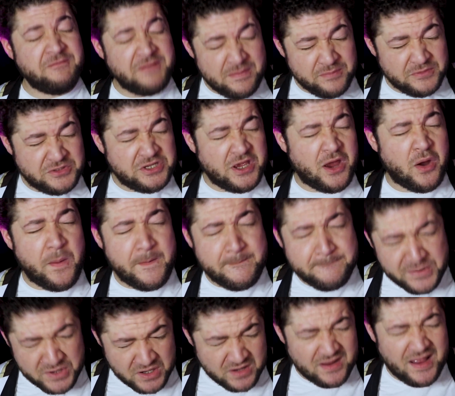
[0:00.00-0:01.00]
Vimto,
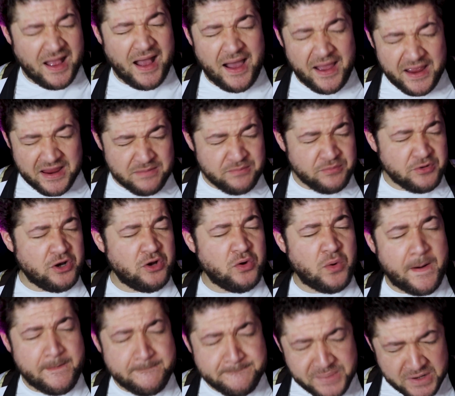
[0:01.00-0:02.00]
Iron
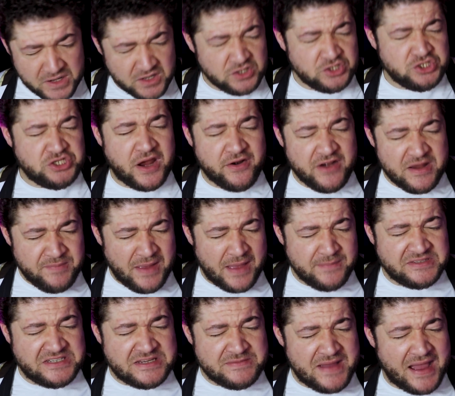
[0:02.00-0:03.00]
Brew, Cherry
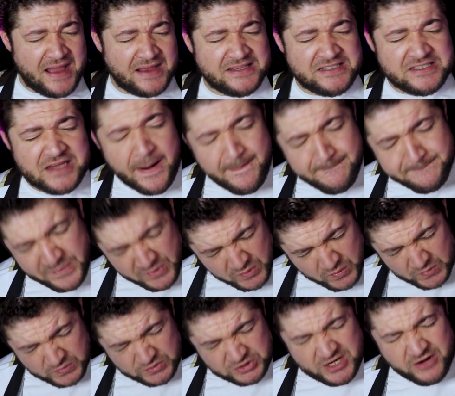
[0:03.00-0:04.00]
Pepsi Max.
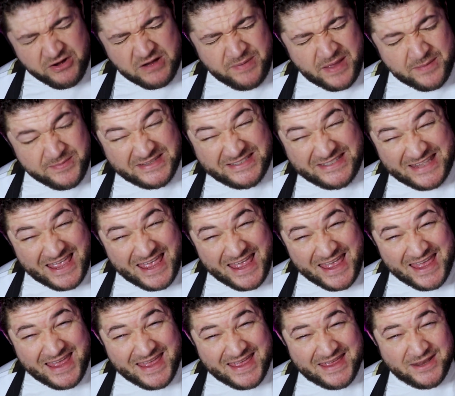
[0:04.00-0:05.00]
Cherry Pep is
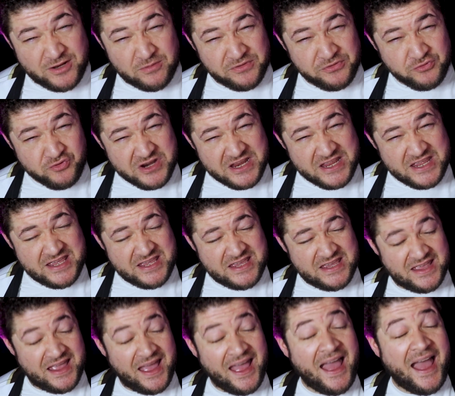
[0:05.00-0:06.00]
there, number
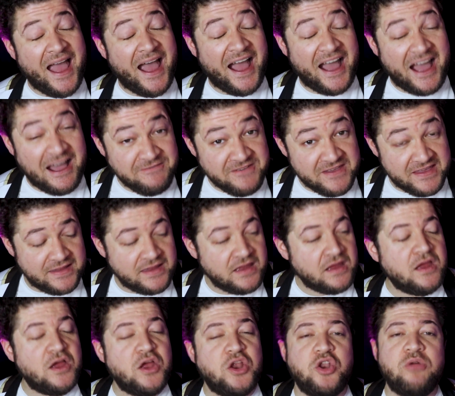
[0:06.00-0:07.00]
3. Have it.
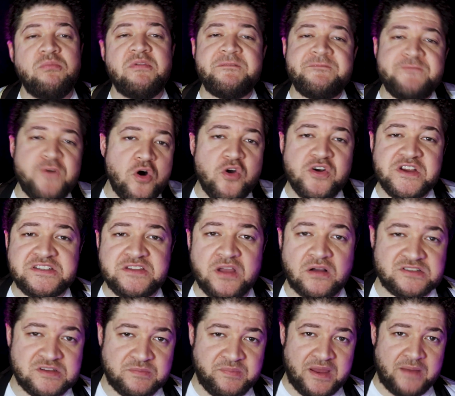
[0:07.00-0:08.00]
Number 4 is
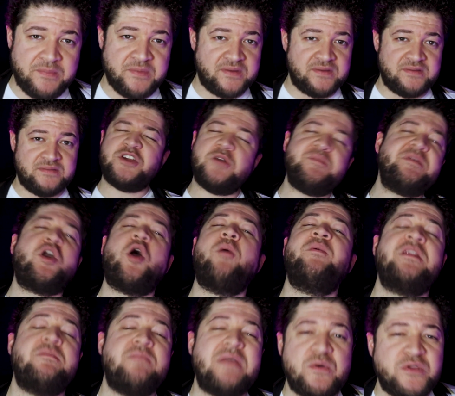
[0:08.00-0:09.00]
Dr. Pepper. Don't be
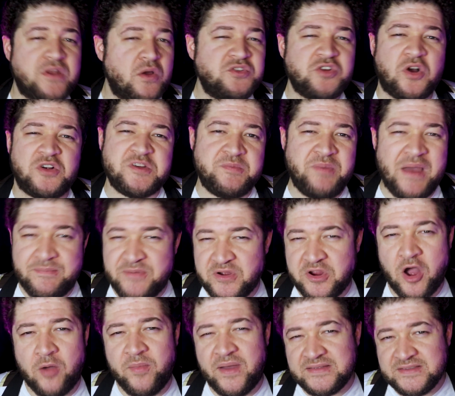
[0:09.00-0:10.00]
coming at me with no Dr. Pepper
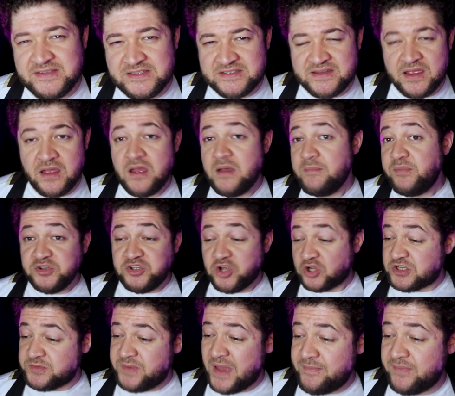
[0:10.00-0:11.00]
comments. But
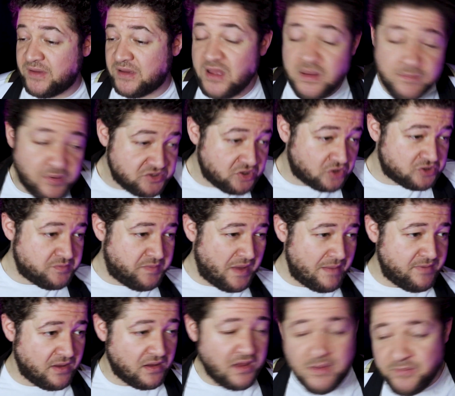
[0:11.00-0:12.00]
Dr. Pepper, but Dr.
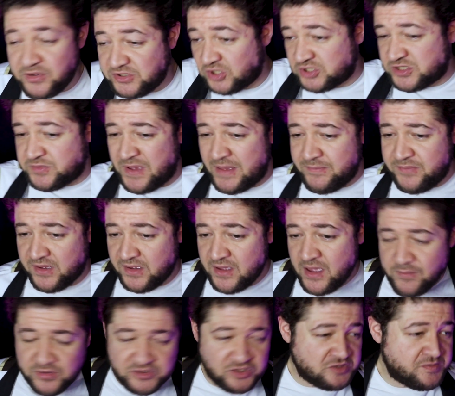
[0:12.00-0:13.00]
Pepper, but Dr. Pepper,
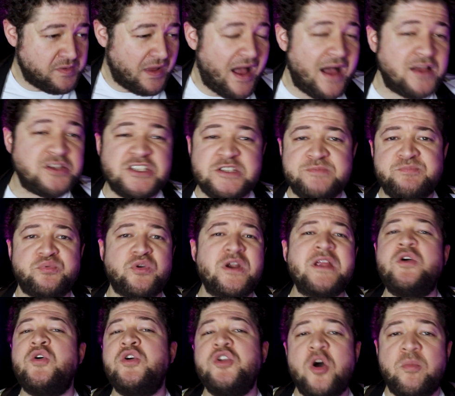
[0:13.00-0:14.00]
but Dr. Pepper. I'll
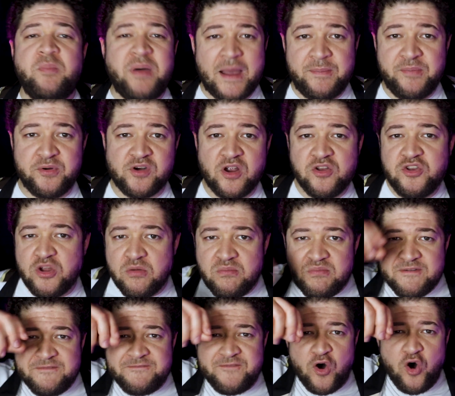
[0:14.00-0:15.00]
sprinkle your pepper on
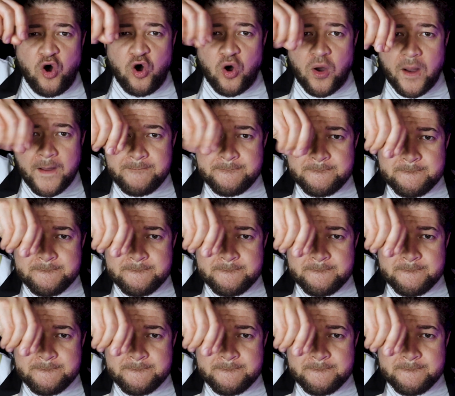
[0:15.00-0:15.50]
number 4.